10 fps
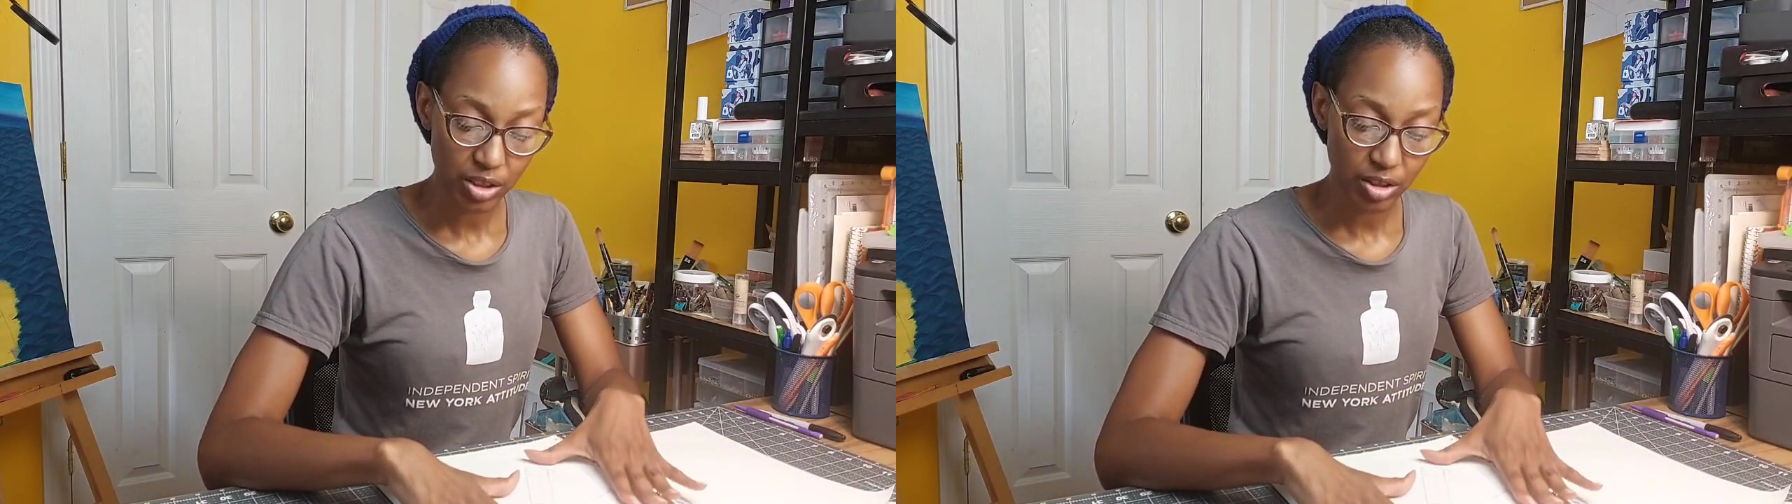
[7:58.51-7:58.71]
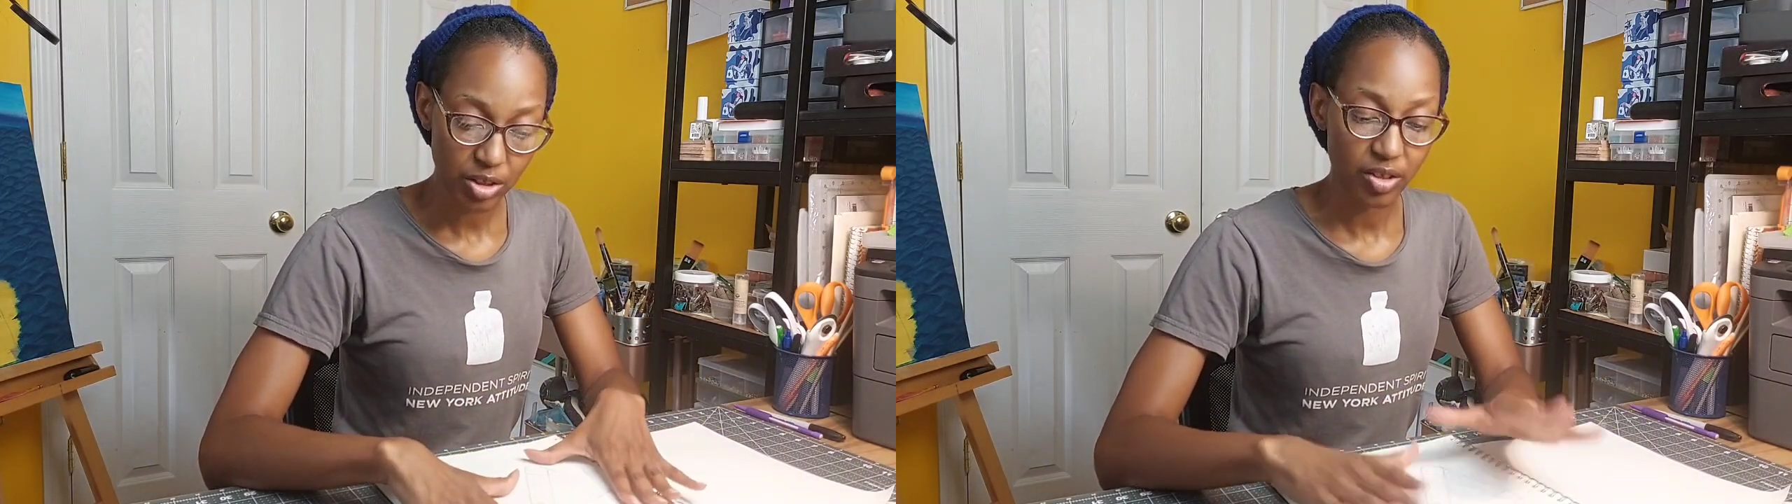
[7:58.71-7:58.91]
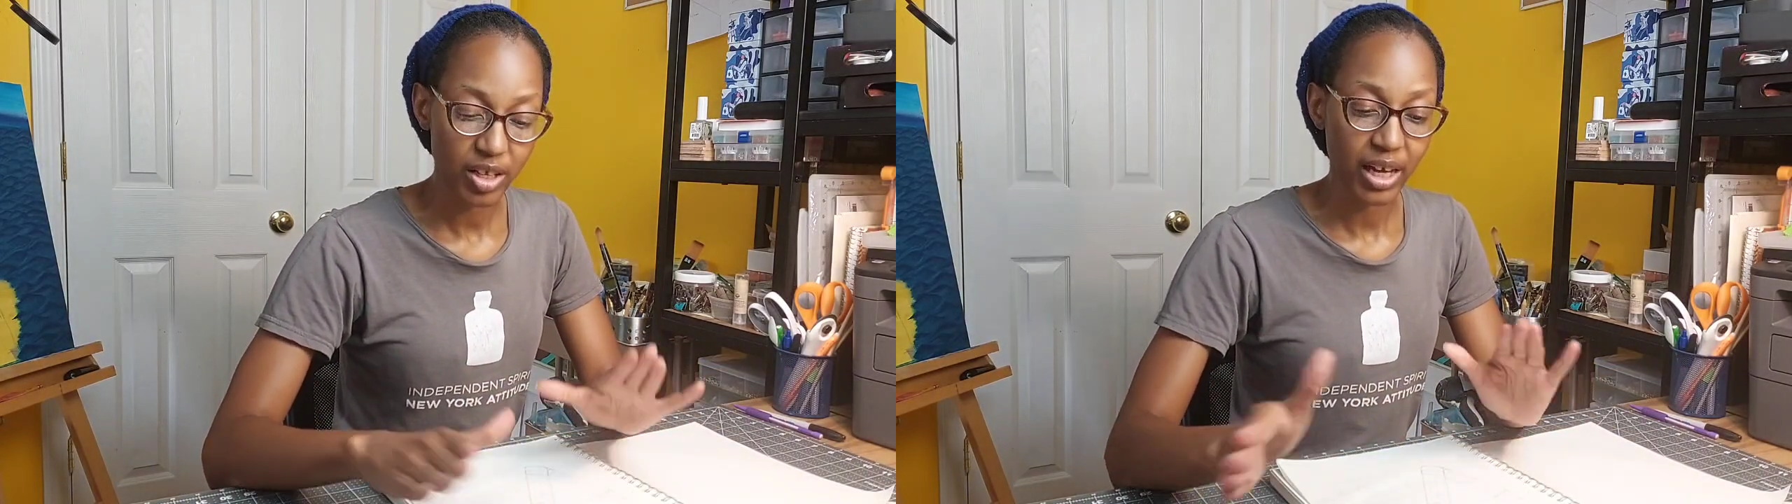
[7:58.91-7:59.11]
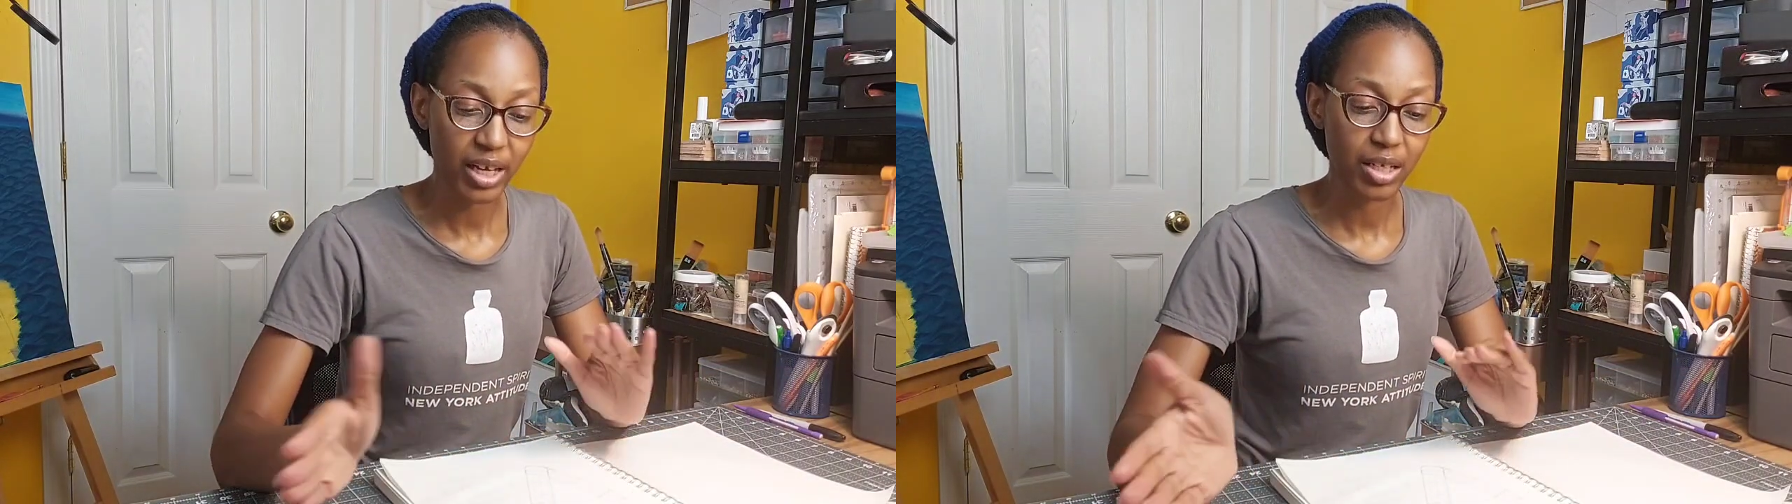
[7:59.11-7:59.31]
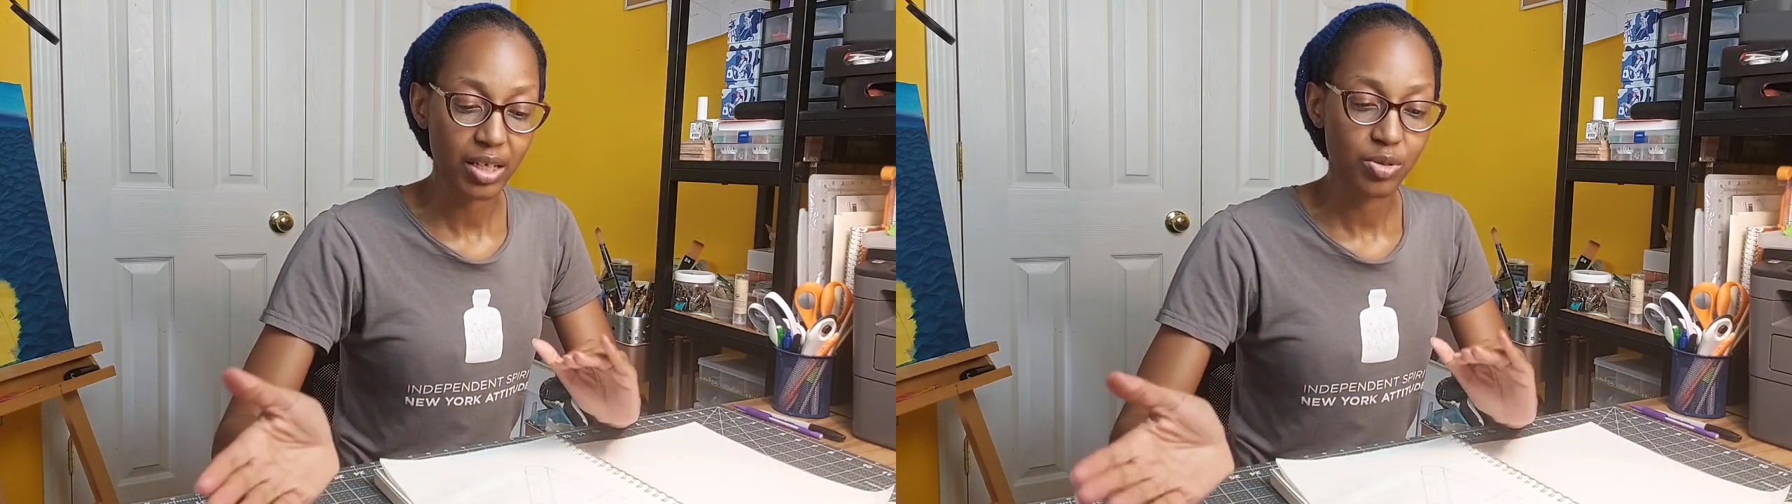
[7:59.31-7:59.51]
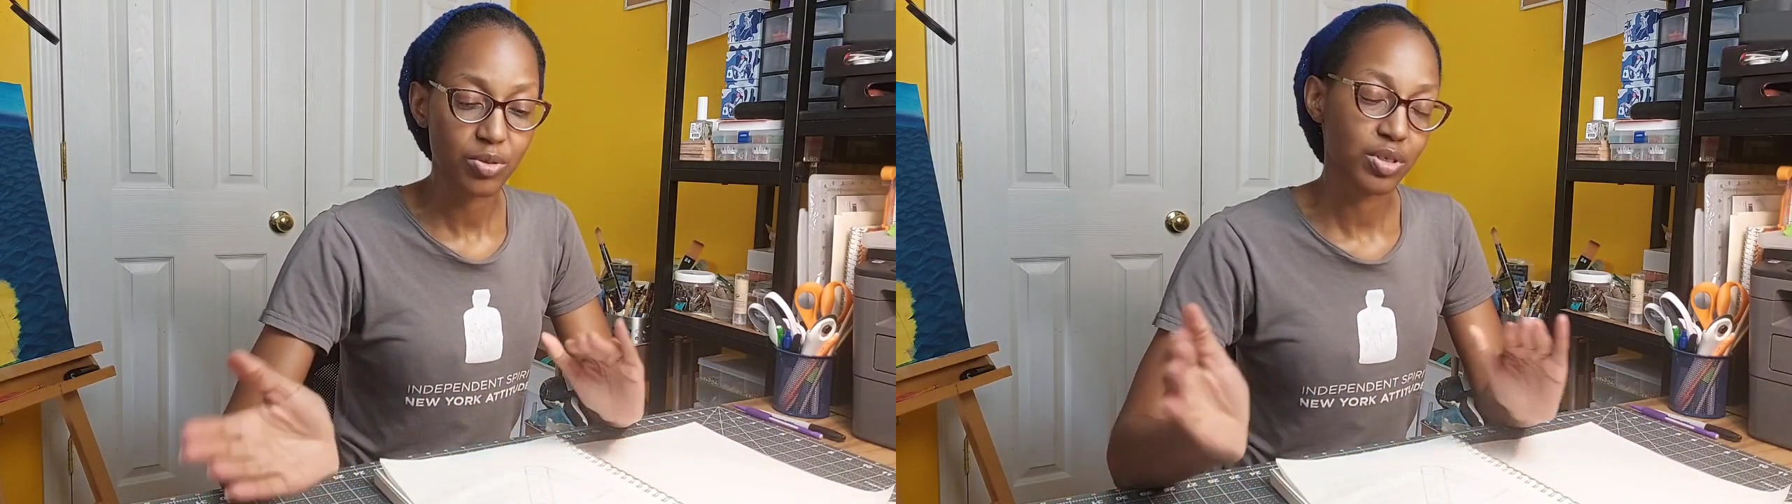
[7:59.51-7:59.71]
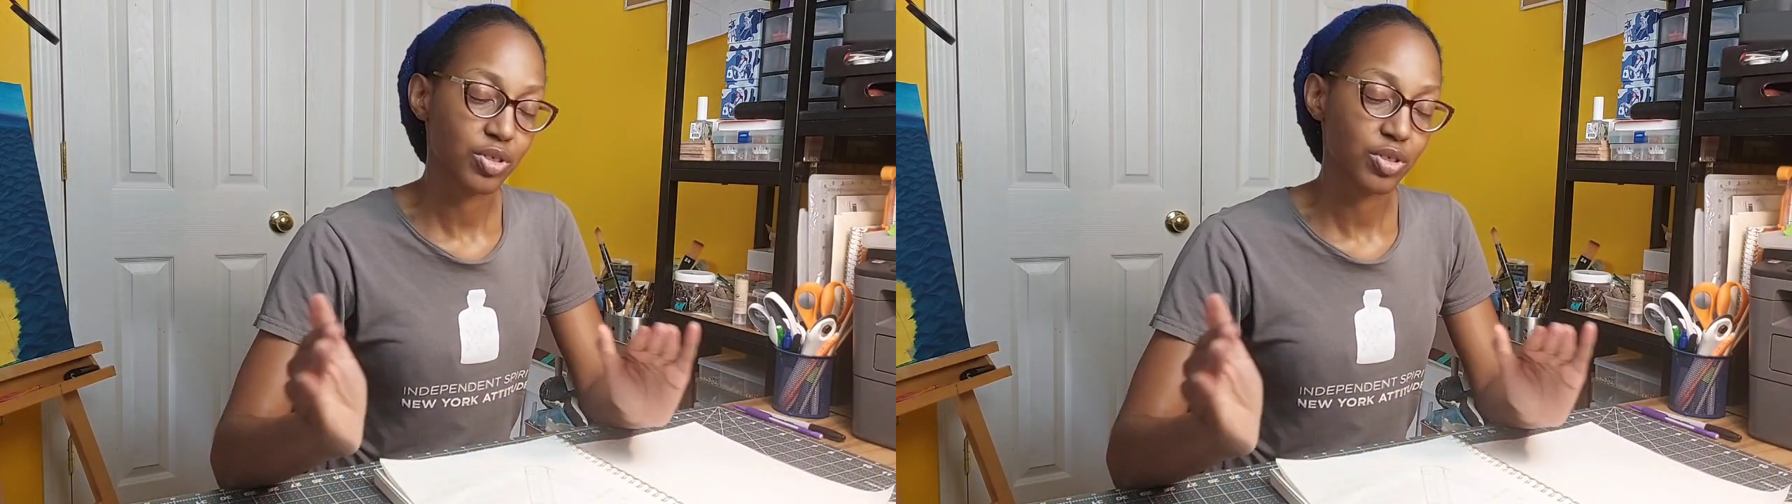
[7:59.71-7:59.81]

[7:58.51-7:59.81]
so that I can use the